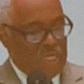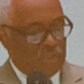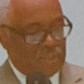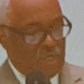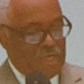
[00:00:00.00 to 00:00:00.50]

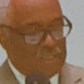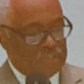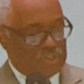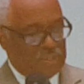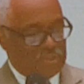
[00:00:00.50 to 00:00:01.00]
while
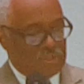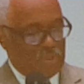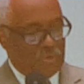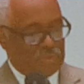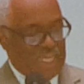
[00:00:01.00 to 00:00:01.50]
God judges
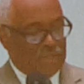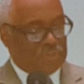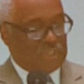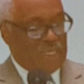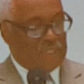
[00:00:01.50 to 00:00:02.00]
those
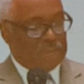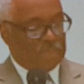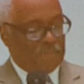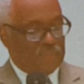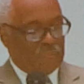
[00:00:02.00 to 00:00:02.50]
outside?
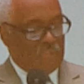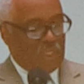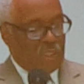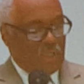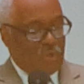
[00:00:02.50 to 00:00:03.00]

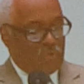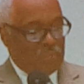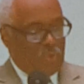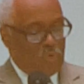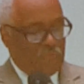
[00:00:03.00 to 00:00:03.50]

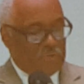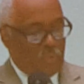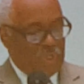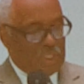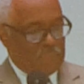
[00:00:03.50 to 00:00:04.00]
Remove the
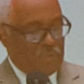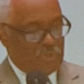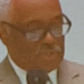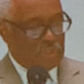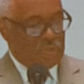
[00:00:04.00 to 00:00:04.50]
wicked
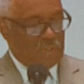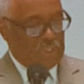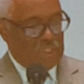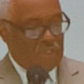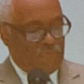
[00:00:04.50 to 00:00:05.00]
person
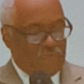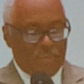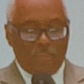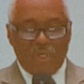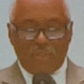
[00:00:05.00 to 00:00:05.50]

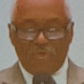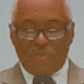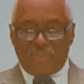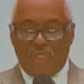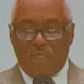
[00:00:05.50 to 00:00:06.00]
from among
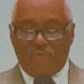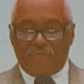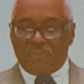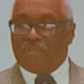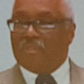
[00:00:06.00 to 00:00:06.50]

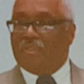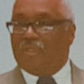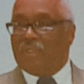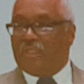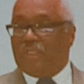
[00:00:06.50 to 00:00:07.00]
yourselves.
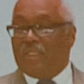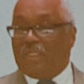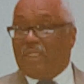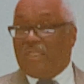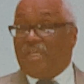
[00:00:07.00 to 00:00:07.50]

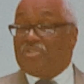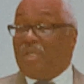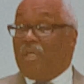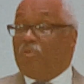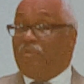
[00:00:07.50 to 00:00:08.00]
Yes,
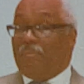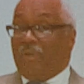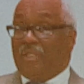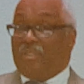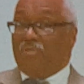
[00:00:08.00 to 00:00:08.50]

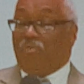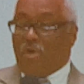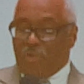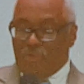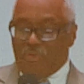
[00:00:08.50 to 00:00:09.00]
unrepentant
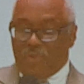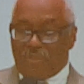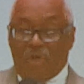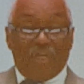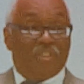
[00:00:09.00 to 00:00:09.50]

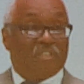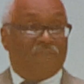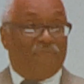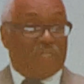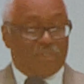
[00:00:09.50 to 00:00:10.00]
wrongdoers are
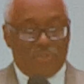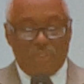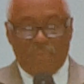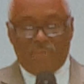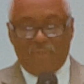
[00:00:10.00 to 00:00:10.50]

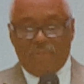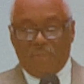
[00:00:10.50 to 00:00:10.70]
disfellowshipped,